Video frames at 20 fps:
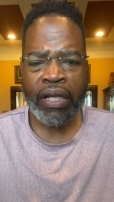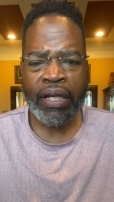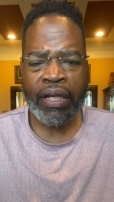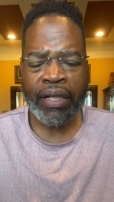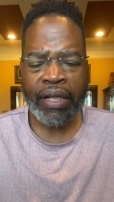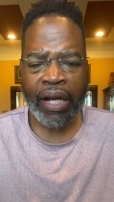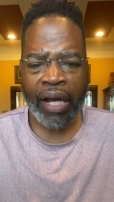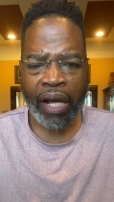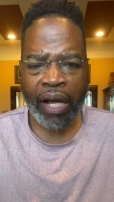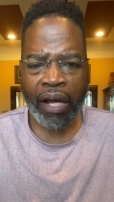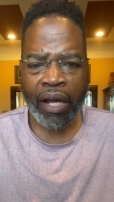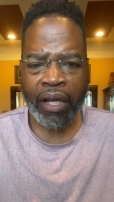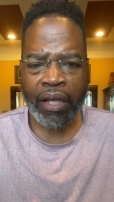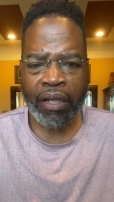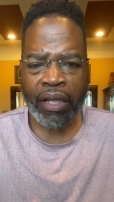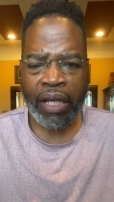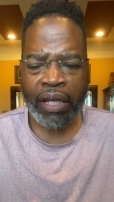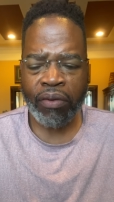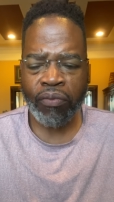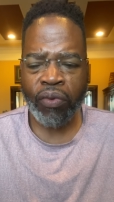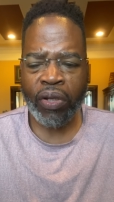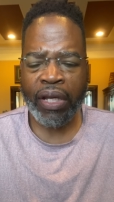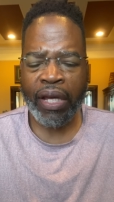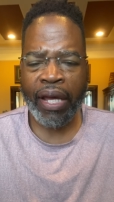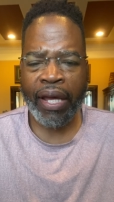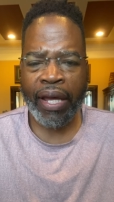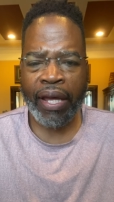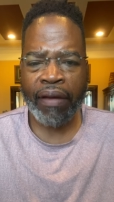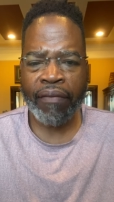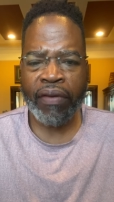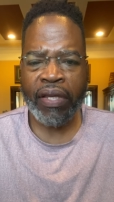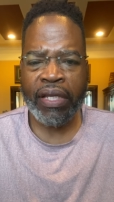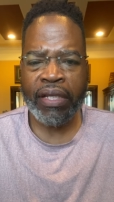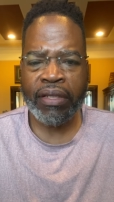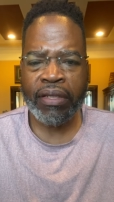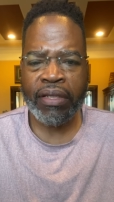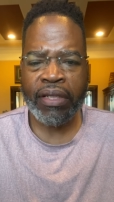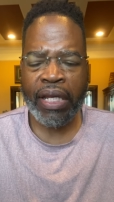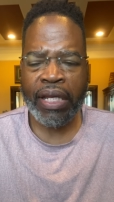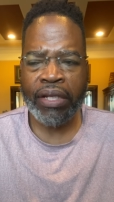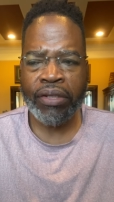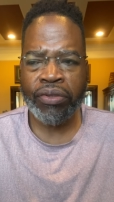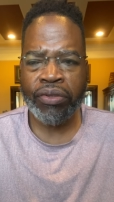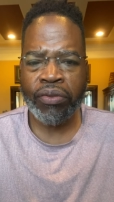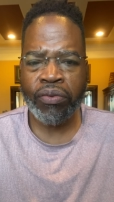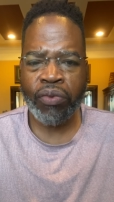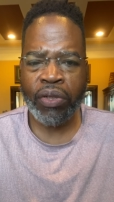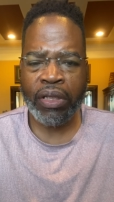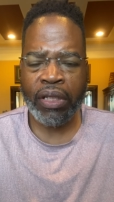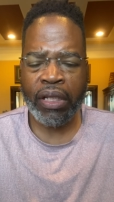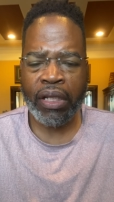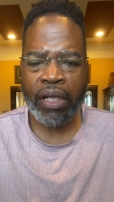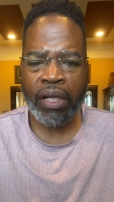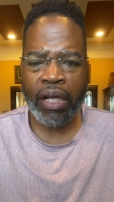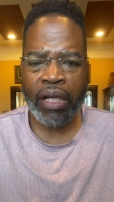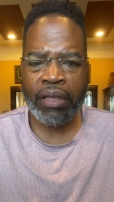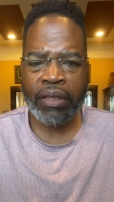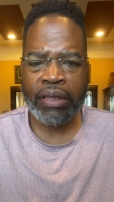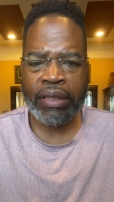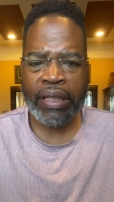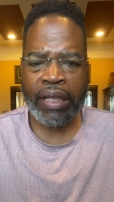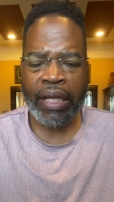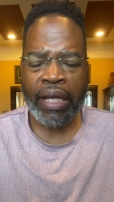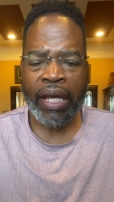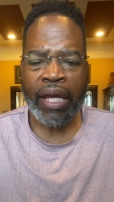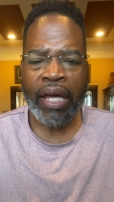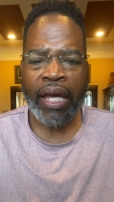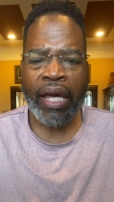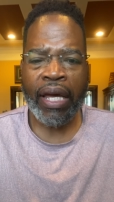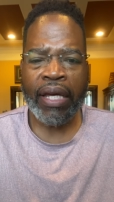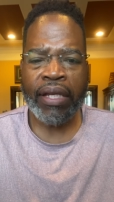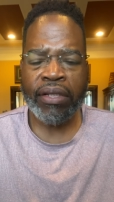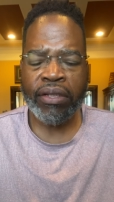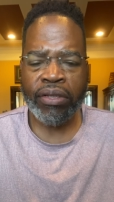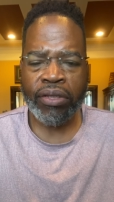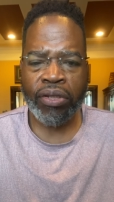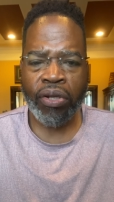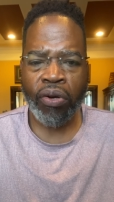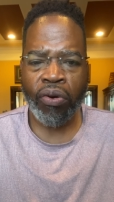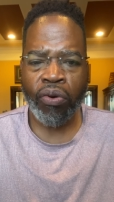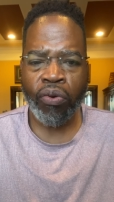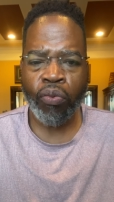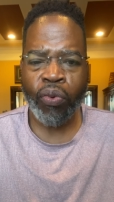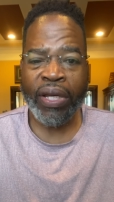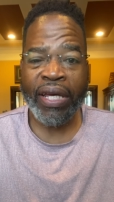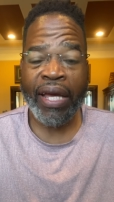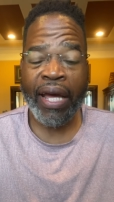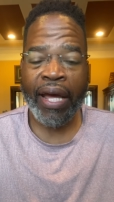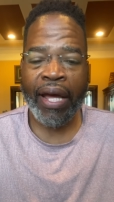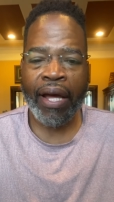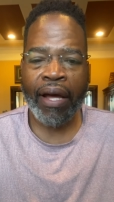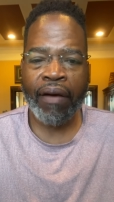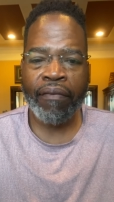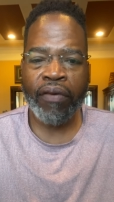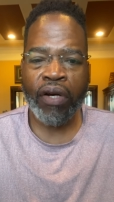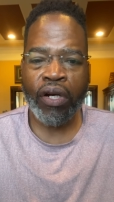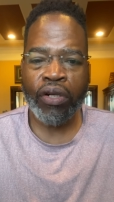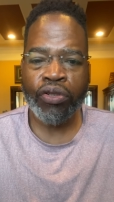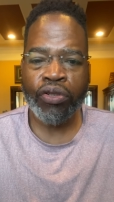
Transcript: God and we have his nature within us. And so we have a